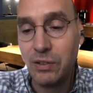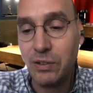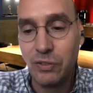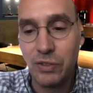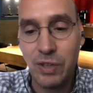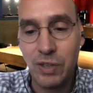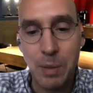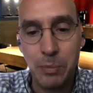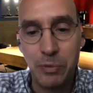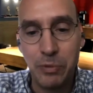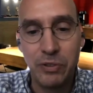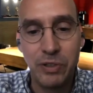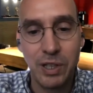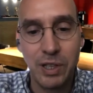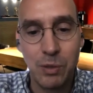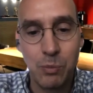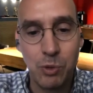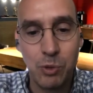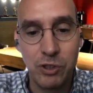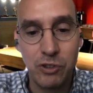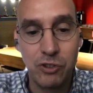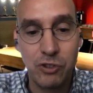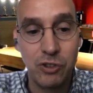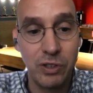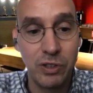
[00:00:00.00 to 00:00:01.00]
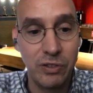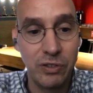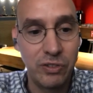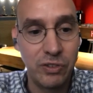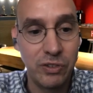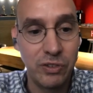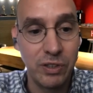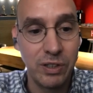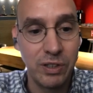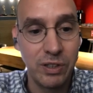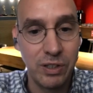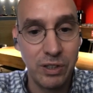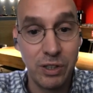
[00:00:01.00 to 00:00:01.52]
something which is,
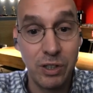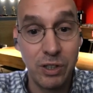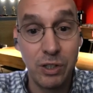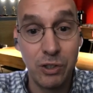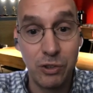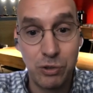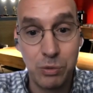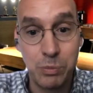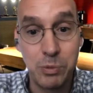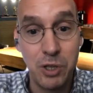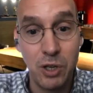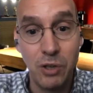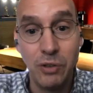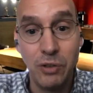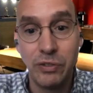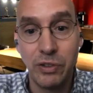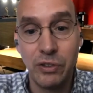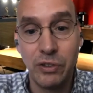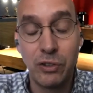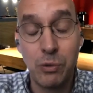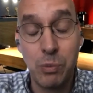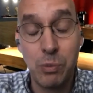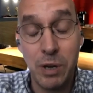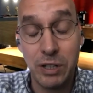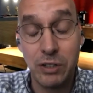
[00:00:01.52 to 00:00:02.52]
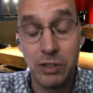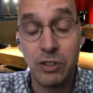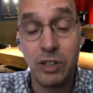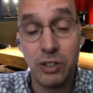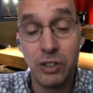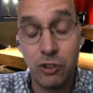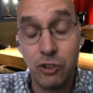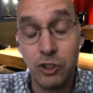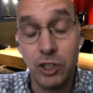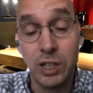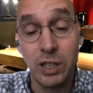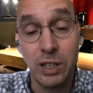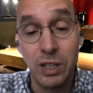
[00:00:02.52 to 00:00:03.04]
to be honest, is quite
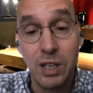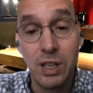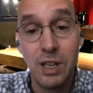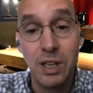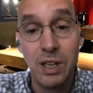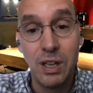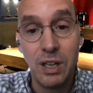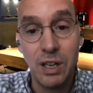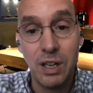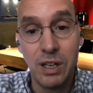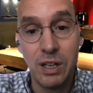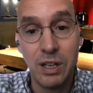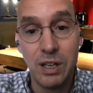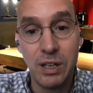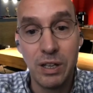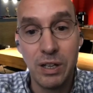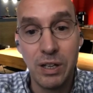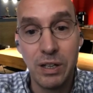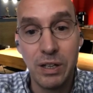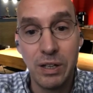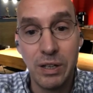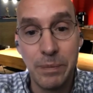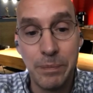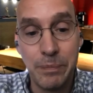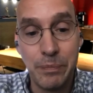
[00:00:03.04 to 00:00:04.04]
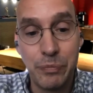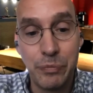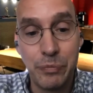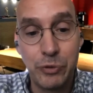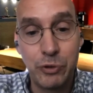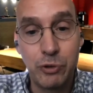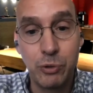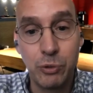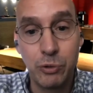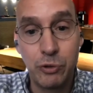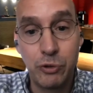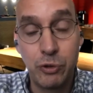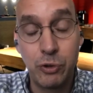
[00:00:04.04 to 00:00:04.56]
touching
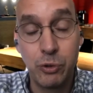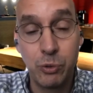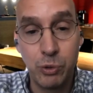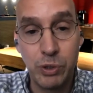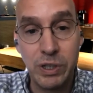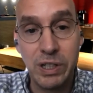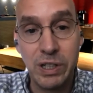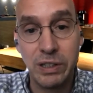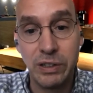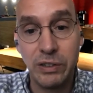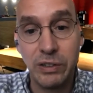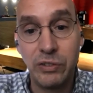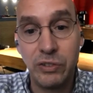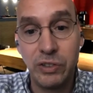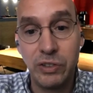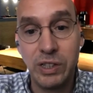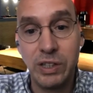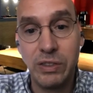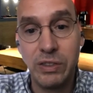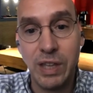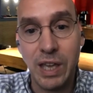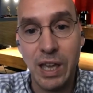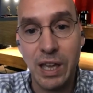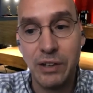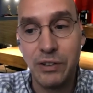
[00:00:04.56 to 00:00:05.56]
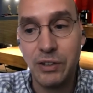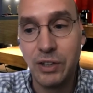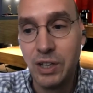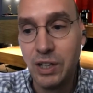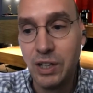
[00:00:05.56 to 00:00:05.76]
to really see that.